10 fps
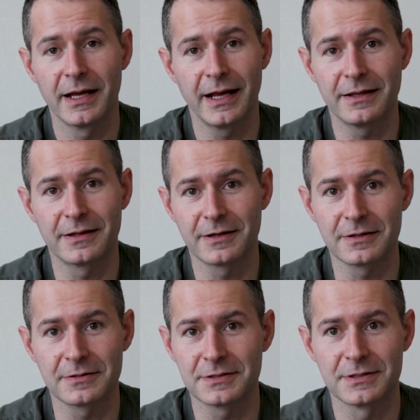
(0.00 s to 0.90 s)
and
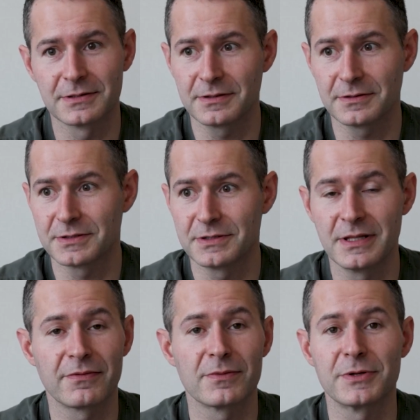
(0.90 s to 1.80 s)
there's
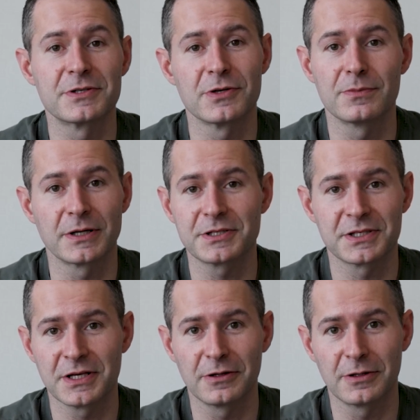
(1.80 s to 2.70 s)
never been so much
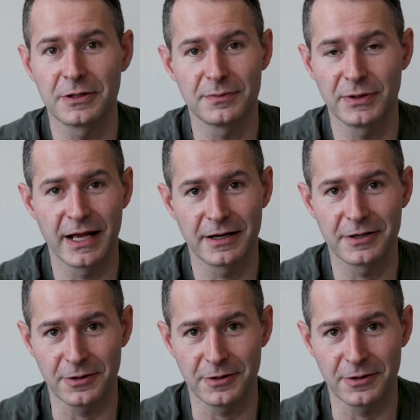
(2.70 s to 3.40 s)
skill on the planet